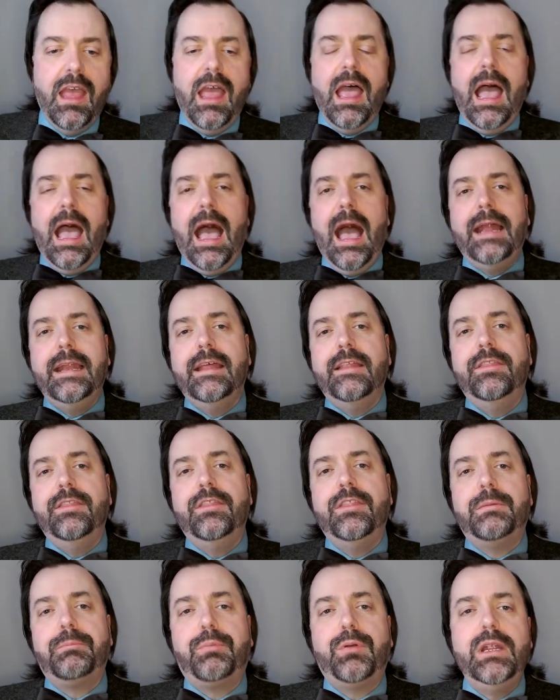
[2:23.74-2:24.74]
And
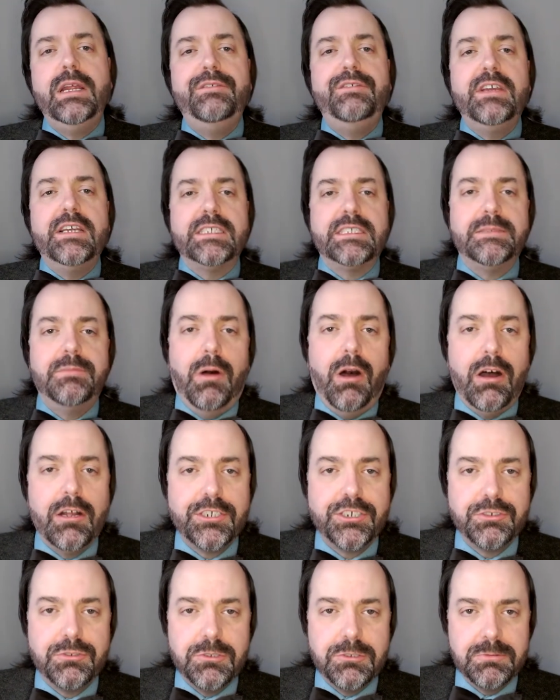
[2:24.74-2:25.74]
in the previous
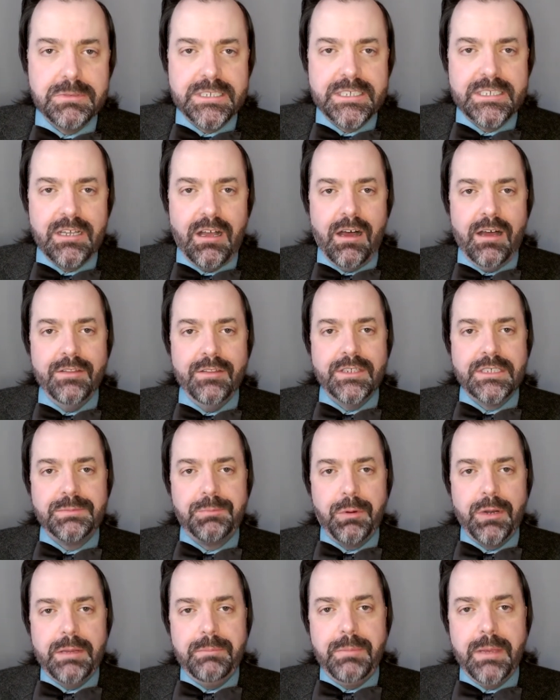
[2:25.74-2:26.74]
module, we saw this
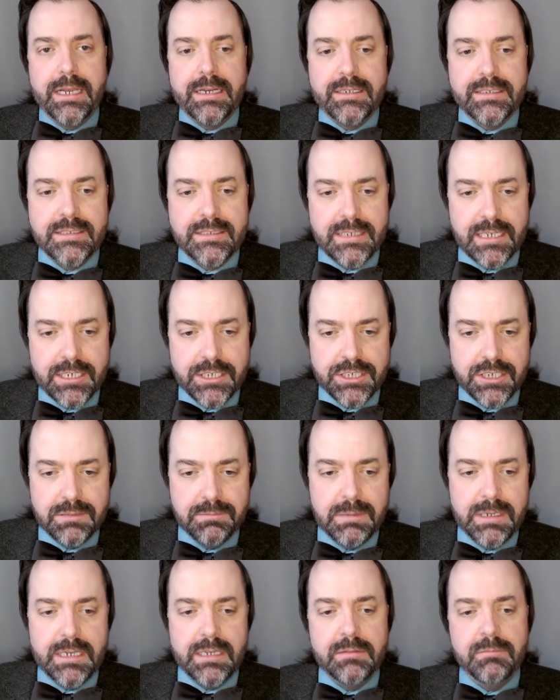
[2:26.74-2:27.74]
pretty big distinction
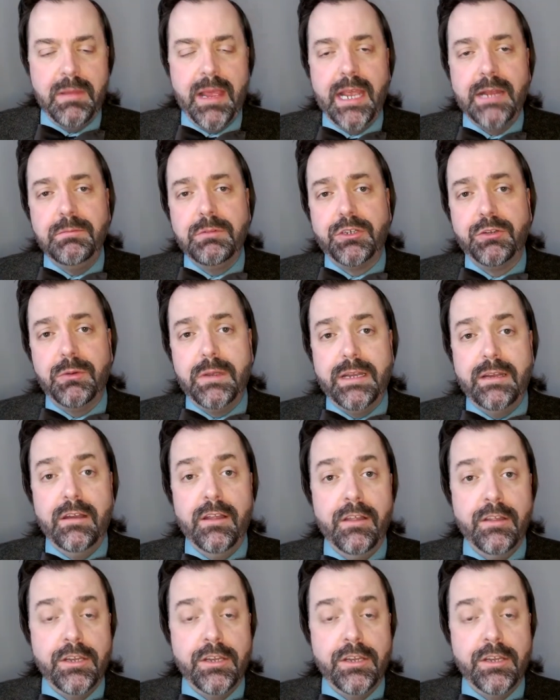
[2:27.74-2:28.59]
being made between,